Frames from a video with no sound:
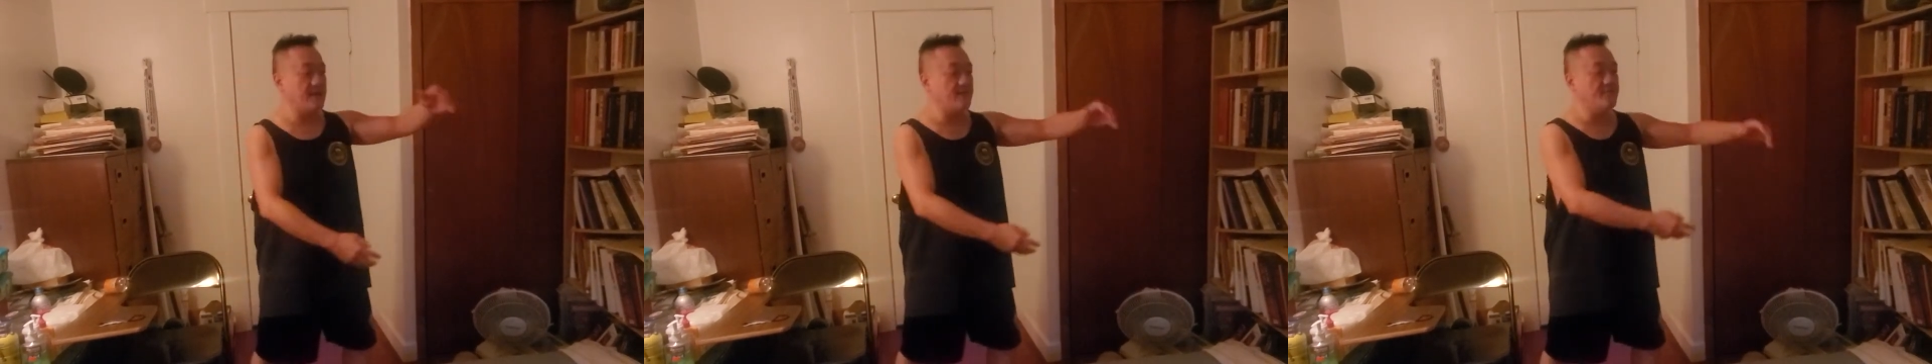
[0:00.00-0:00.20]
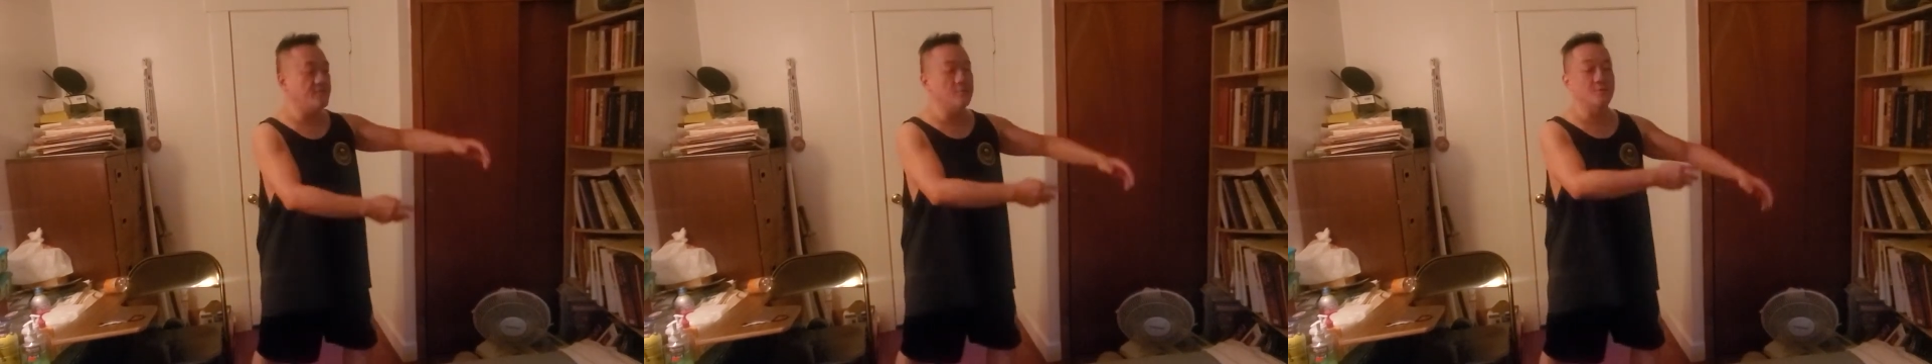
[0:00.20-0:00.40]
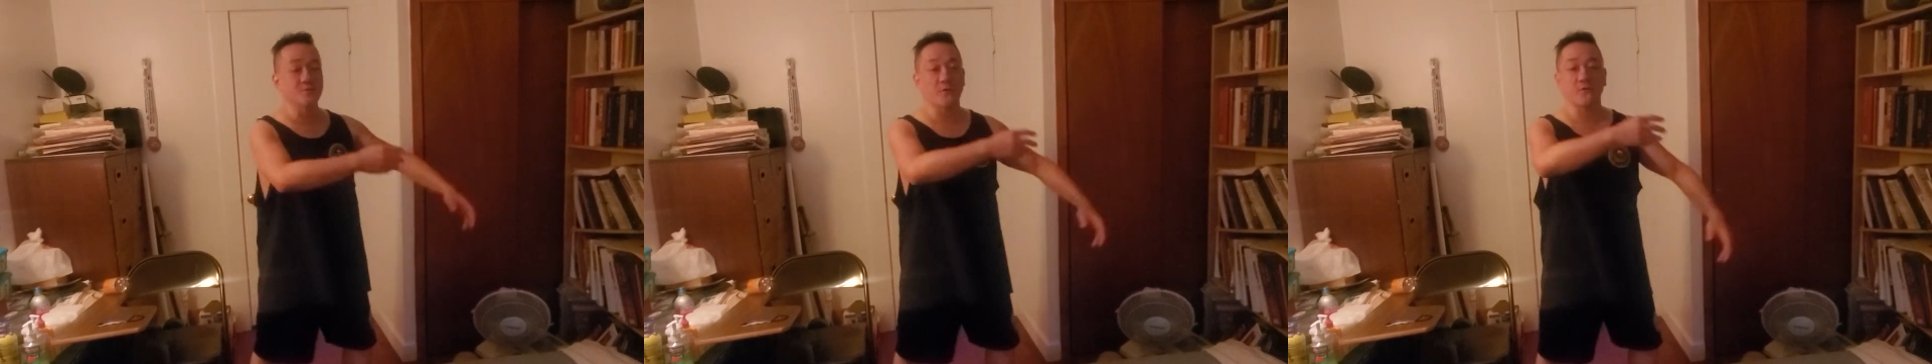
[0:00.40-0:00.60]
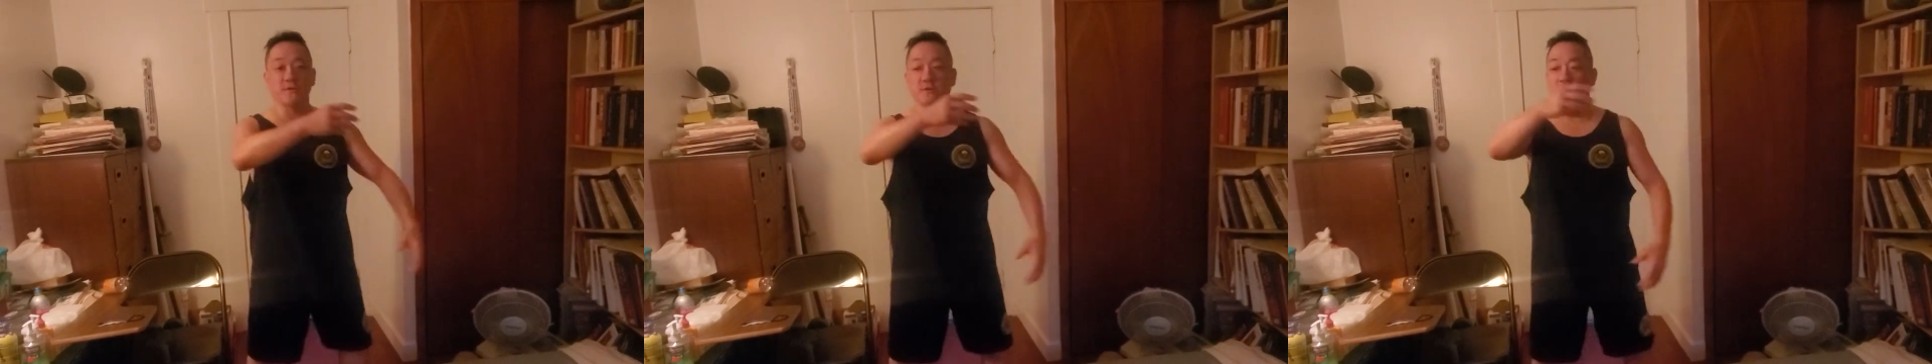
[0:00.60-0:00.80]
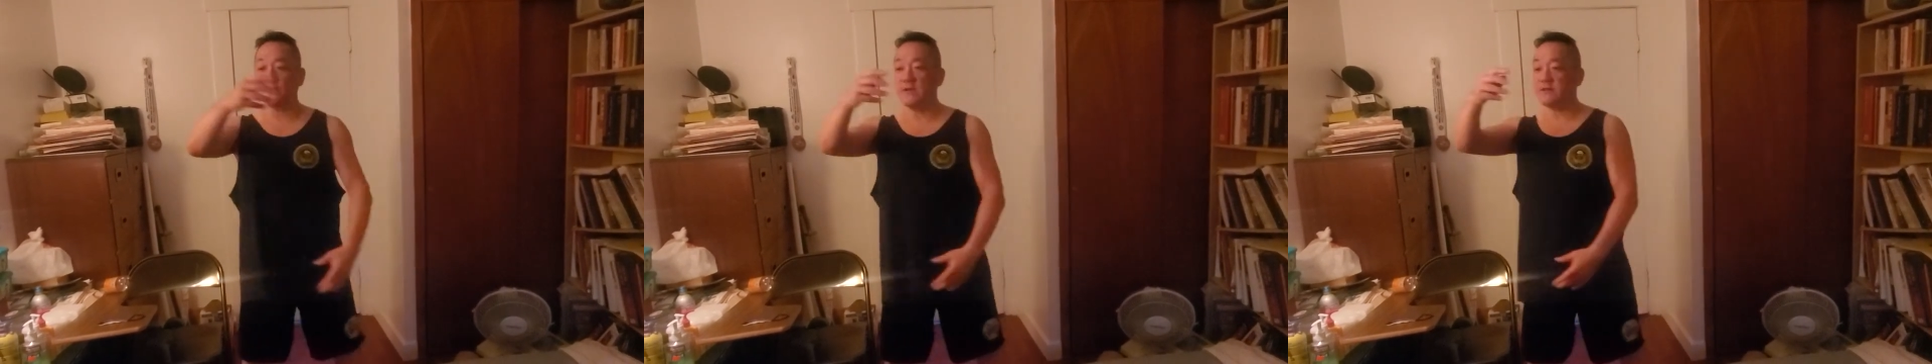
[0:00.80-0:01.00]
even though we're
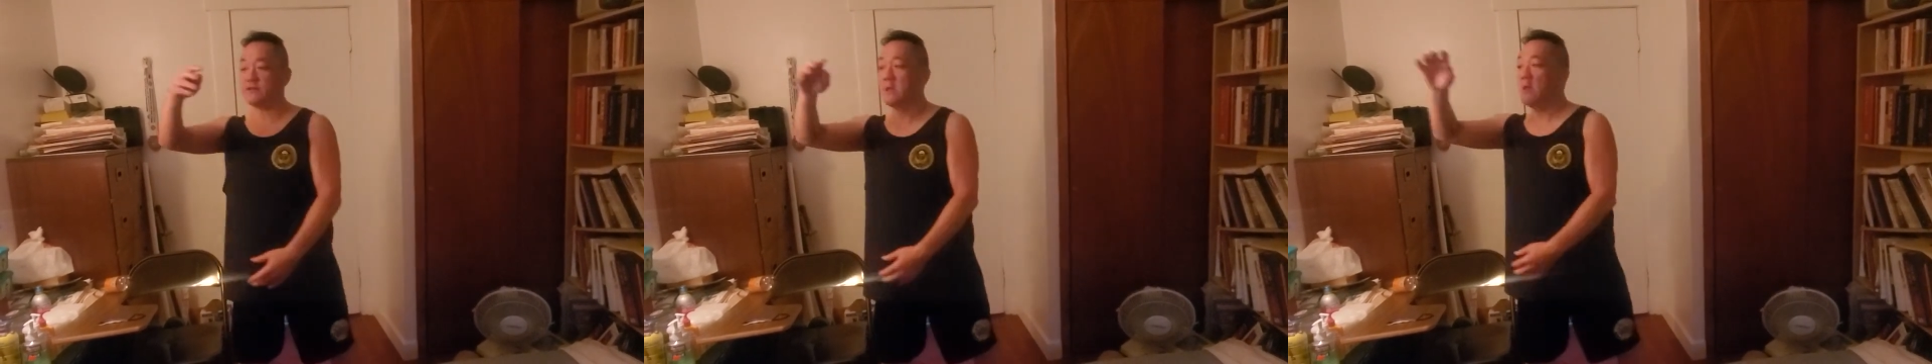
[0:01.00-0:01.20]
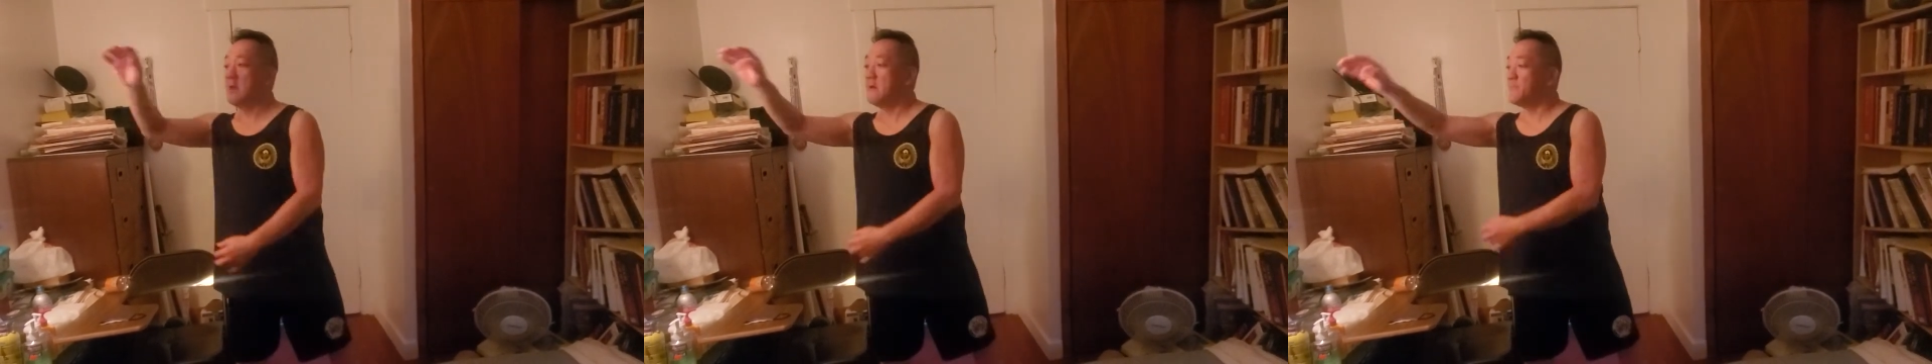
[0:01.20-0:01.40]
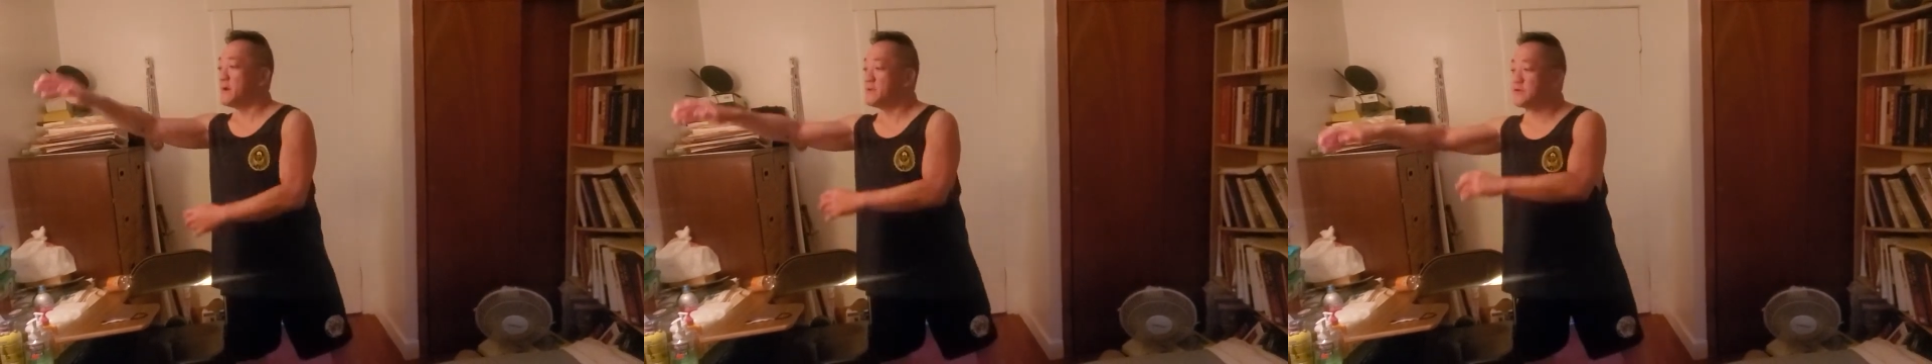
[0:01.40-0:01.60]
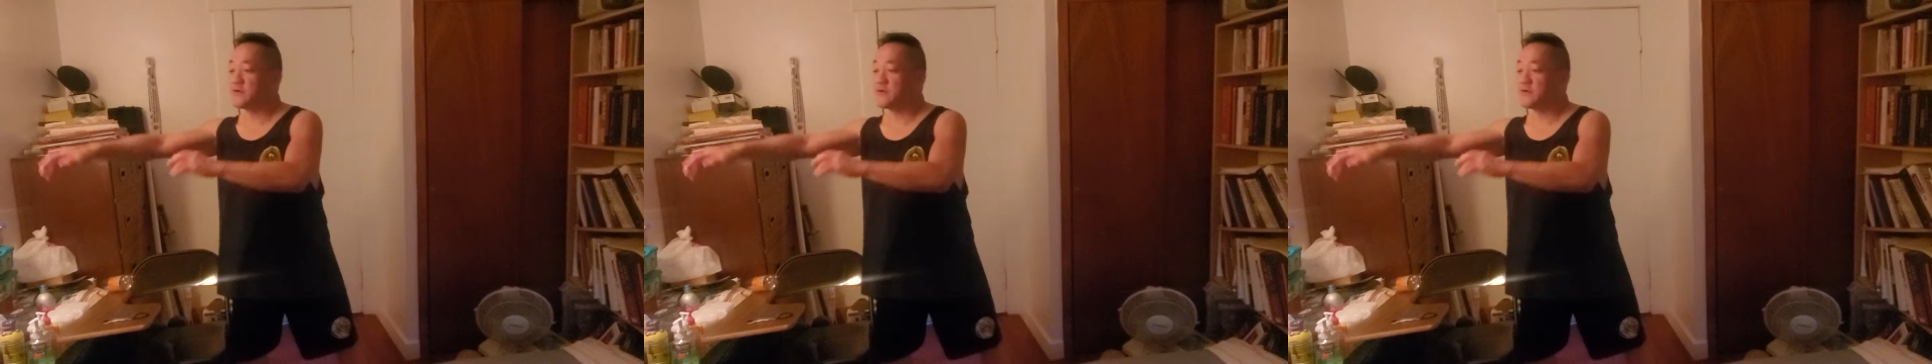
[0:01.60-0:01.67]
turning the waist. But